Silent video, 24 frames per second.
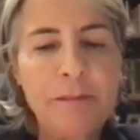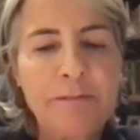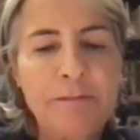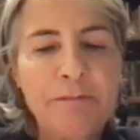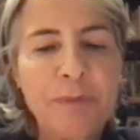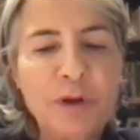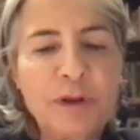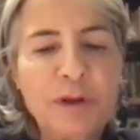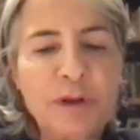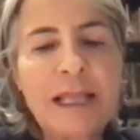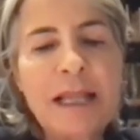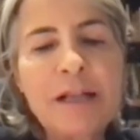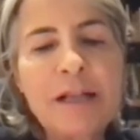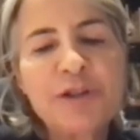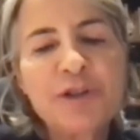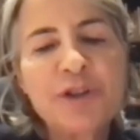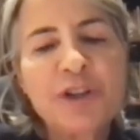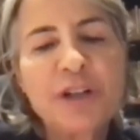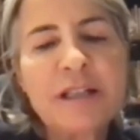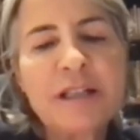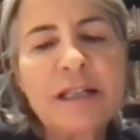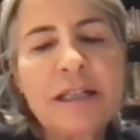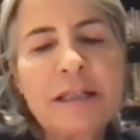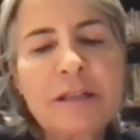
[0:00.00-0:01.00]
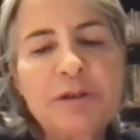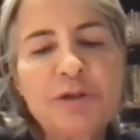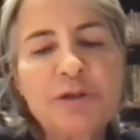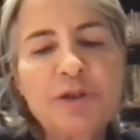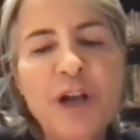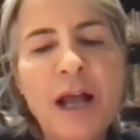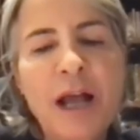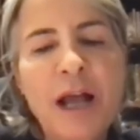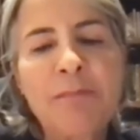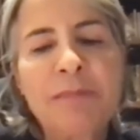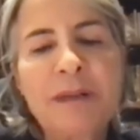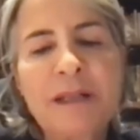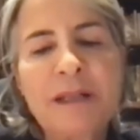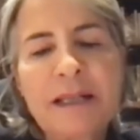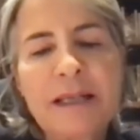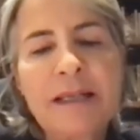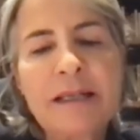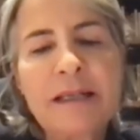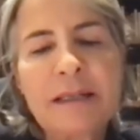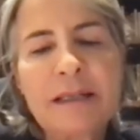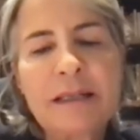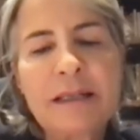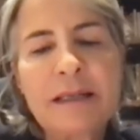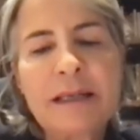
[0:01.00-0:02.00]
Potentially
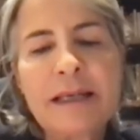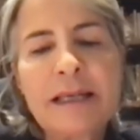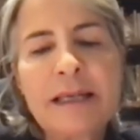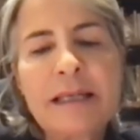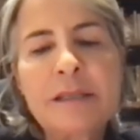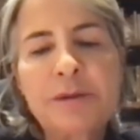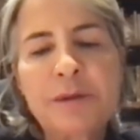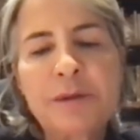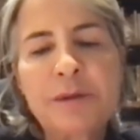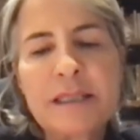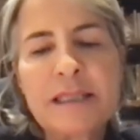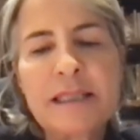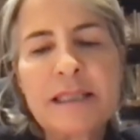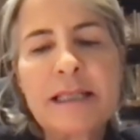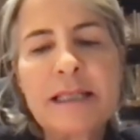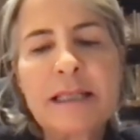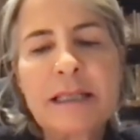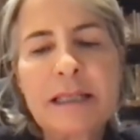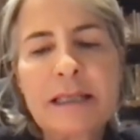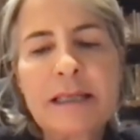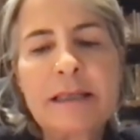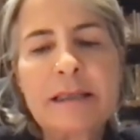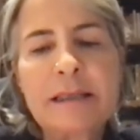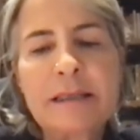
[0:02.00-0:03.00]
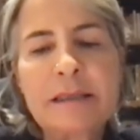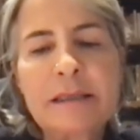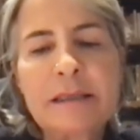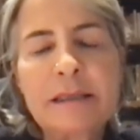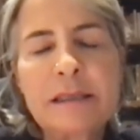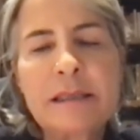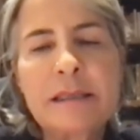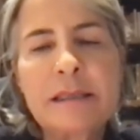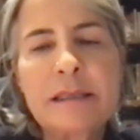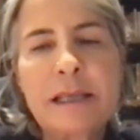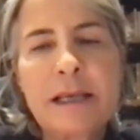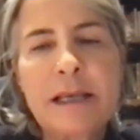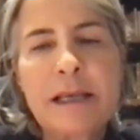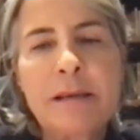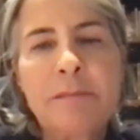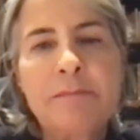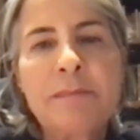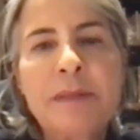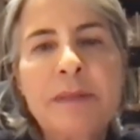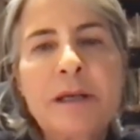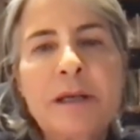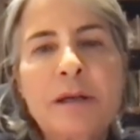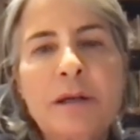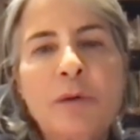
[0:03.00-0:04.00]
troubling is resilience
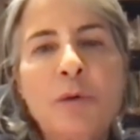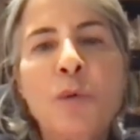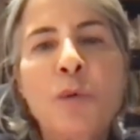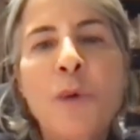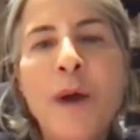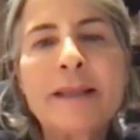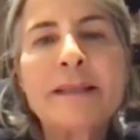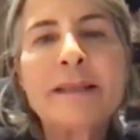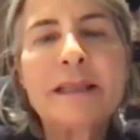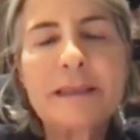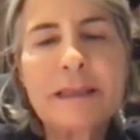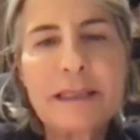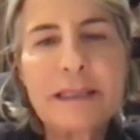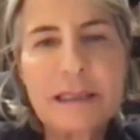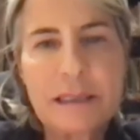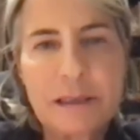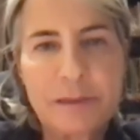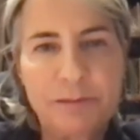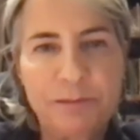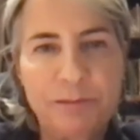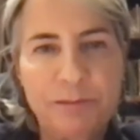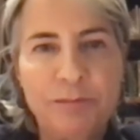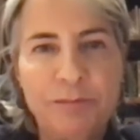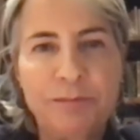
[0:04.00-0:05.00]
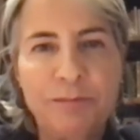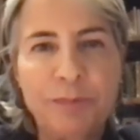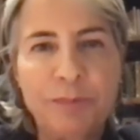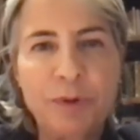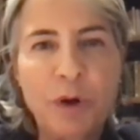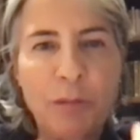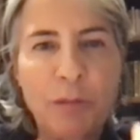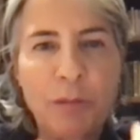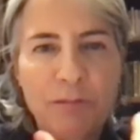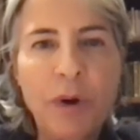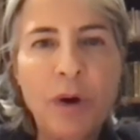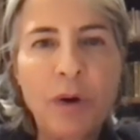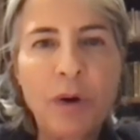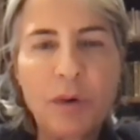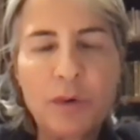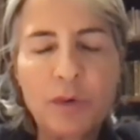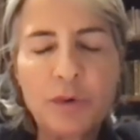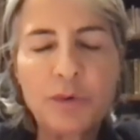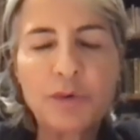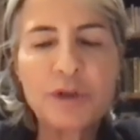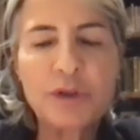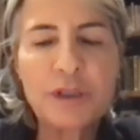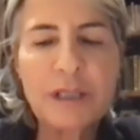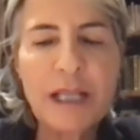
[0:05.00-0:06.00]
when it is
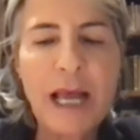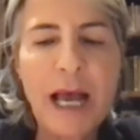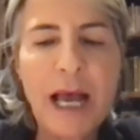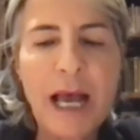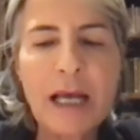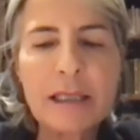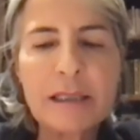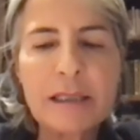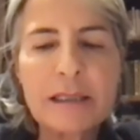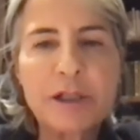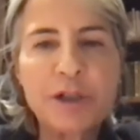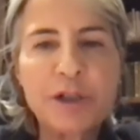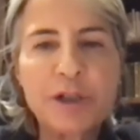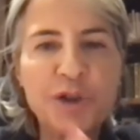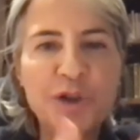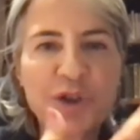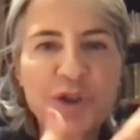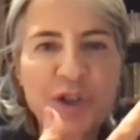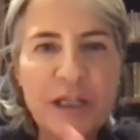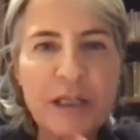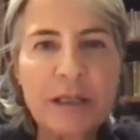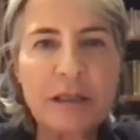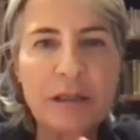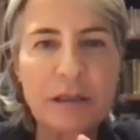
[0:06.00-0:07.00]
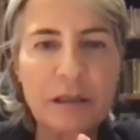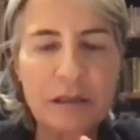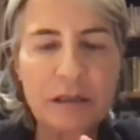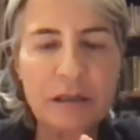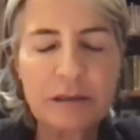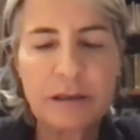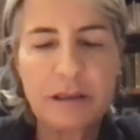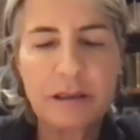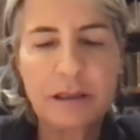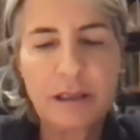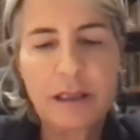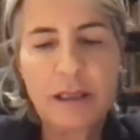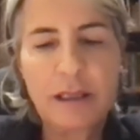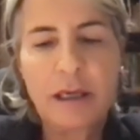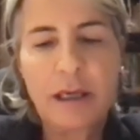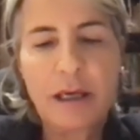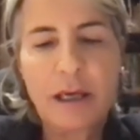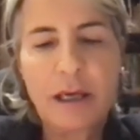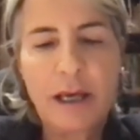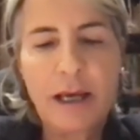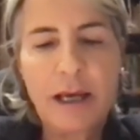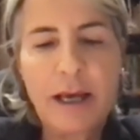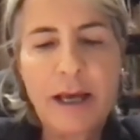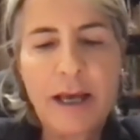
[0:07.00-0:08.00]
proposed as a shield
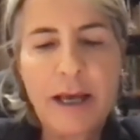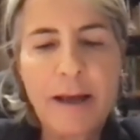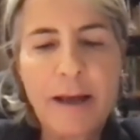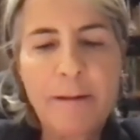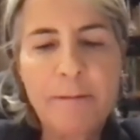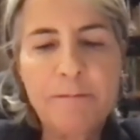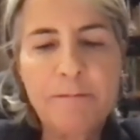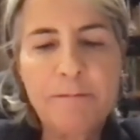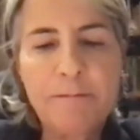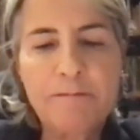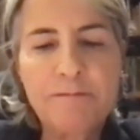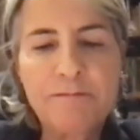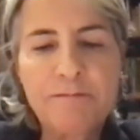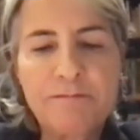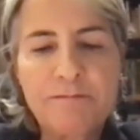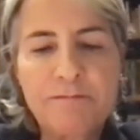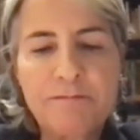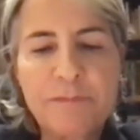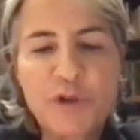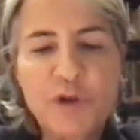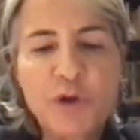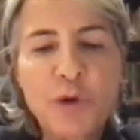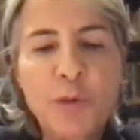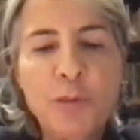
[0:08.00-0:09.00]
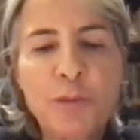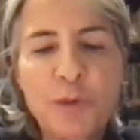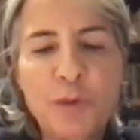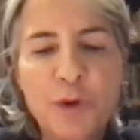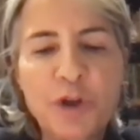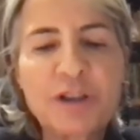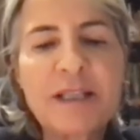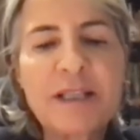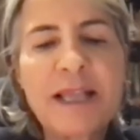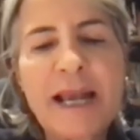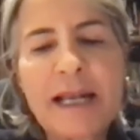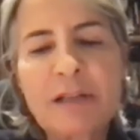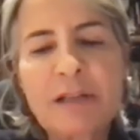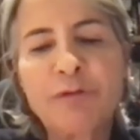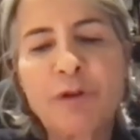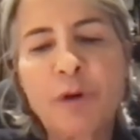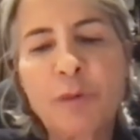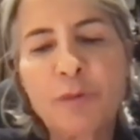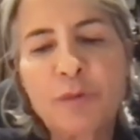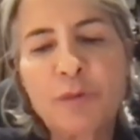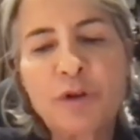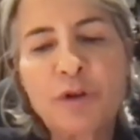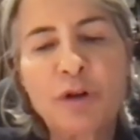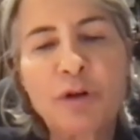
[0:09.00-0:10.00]
to protect
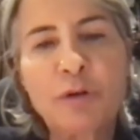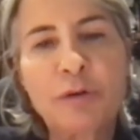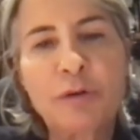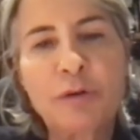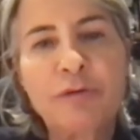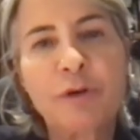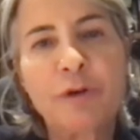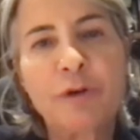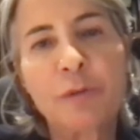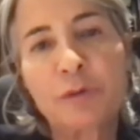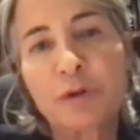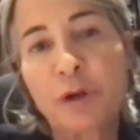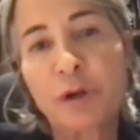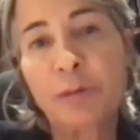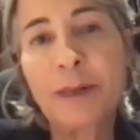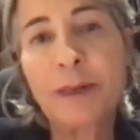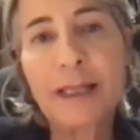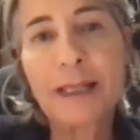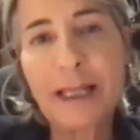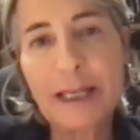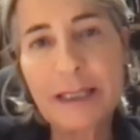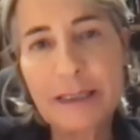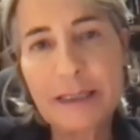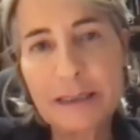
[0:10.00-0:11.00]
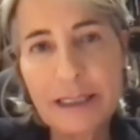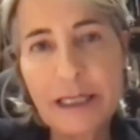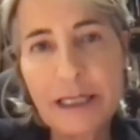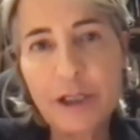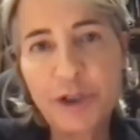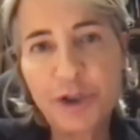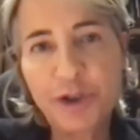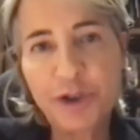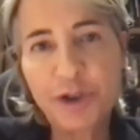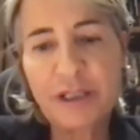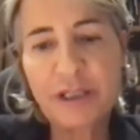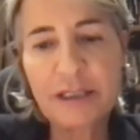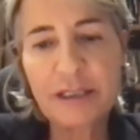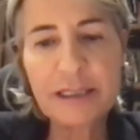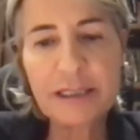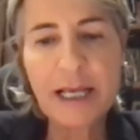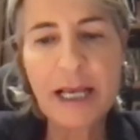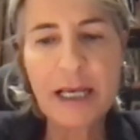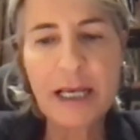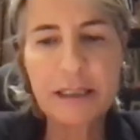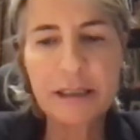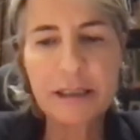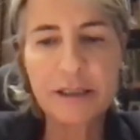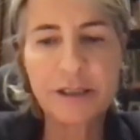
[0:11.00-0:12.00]
from globalization its
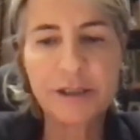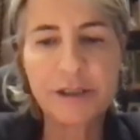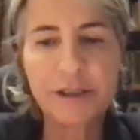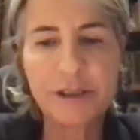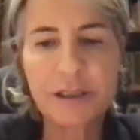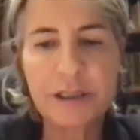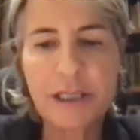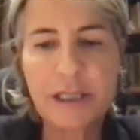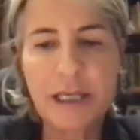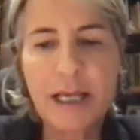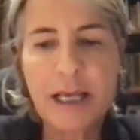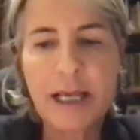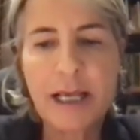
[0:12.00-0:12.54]
hazards,